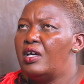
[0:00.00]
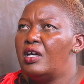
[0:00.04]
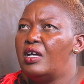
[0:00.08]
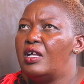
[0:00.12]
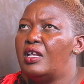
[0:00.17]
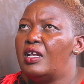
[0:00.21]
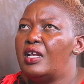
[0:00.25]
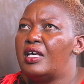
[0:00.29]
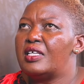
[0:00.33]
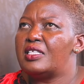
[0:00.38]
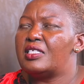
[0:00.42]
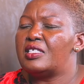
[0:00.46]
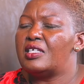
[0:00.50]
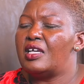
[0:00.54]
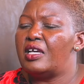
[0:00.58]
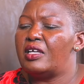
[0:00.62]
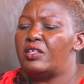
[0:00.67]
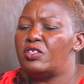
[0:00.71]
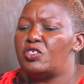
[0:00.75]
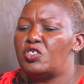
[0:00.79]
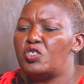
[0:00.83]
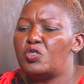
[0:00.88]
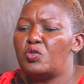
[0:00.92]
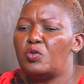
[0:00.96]
last year
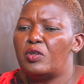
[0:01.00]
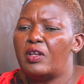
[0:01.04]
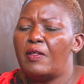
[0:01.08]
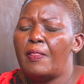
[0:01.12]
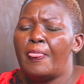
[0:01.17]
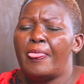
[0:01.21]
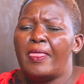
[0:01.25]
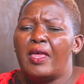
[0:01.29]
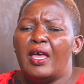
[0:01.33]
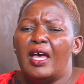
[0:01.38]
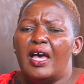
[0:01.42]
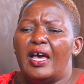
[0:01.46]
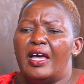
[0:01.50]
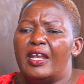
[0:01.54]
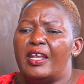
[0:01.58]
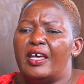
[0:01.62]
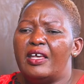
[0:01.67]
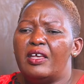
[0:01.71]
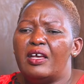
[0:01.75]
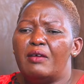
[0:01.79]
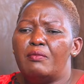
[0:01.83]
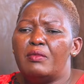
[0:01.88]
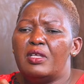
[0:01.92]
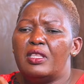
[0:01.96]
in June, and
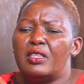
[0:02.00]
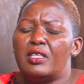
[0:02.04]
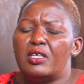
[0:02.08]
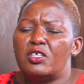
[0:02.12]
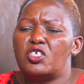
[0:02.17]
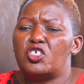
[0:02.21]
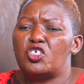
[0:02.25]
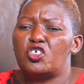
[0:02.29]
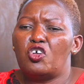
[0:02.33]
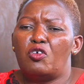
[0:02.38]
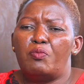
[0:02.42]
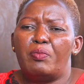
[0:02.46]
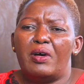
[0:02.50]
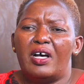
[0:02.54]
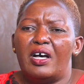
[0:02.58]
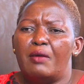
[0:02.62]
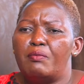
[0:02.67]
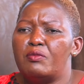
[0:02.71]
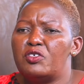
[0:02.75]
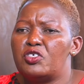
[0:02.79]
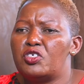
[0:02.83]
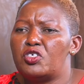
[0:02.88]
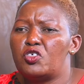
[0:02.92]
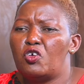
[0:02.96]
I am in this shop.
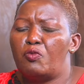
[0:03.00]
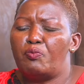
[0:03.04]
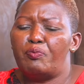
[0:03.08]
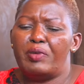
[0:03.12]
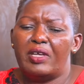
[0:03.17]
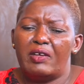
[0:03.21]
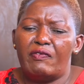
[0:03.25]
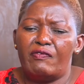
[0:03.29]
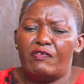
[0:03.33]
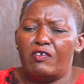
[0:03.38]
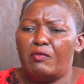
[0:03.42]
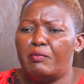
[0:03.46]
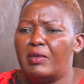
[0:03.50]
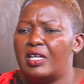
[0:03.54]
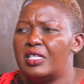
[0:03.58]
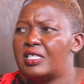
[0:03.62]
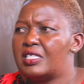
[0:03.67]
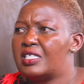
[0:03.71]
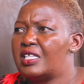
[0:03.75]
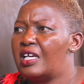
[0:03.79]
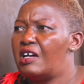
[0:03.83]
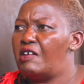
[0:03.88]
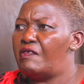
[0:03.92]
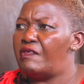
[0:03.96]
I'm shopping for
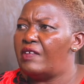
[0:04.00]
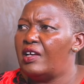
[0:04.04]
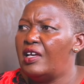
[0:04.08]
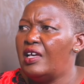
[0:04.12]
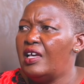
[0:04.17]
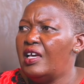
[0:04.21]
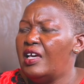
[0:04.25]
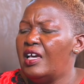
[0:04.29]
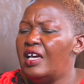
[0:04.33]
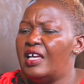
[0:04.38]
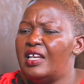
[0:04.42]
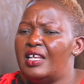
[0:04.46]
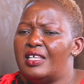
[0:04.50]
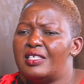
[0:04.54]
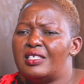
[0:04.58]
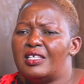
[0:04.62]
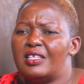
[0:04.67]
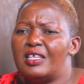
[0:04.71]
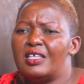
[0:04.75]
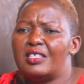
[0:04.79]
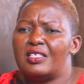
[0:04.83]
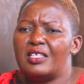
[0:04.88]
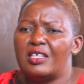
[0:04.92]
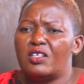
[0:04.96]
myself, and I
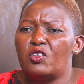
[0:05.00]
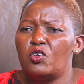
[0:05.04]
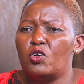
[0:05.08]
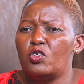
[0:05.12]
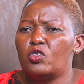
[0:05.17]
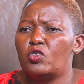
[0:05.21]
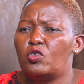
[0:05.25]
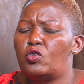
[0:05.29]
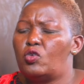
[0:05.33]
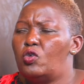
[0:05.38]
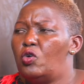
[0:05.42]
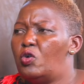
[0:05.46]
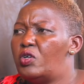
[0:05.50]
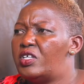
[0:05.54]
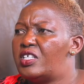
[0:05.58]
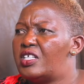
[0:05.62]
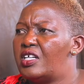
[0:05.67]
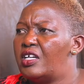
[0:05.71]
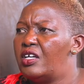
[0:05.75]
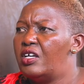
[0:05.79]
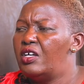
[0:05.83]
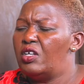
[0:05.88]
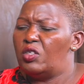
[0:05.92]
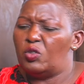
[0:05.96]
say, is it not good
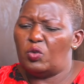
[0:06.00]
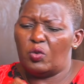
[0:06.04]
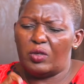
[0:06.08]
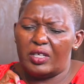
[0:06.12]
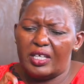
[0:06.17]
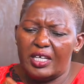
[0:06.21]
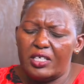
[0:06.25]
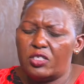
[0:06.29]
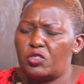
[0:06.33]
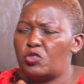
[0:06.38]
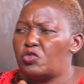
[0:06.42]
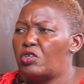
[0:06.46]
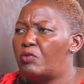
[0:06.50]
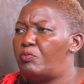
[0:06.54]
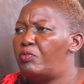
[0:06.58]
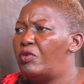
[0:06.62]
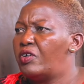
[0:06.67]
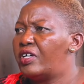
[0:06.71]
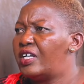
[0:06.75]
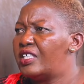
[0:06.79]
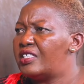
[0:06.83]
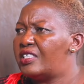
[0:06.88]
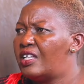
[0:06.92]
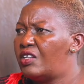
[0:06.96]
to get your
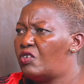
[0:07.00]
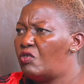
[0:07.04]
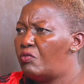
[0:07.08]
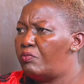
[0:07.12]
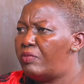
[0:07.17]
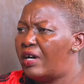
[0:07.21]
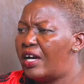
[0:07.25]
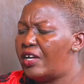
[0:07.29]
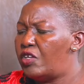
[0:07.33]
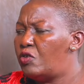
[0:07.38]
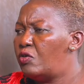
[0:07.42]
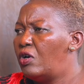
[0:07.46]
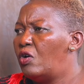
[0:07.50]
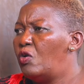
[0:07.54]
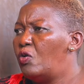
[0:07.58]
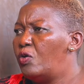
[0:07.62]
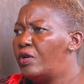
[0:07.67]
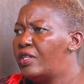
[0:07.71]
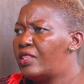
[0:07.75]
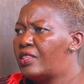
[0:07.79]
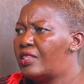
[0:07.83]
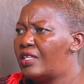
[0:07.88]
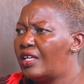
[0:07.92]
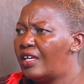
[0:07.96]
pocket and you buy your
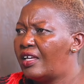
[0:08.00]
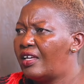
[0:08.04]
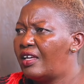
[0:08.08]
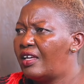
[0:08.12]
own thing?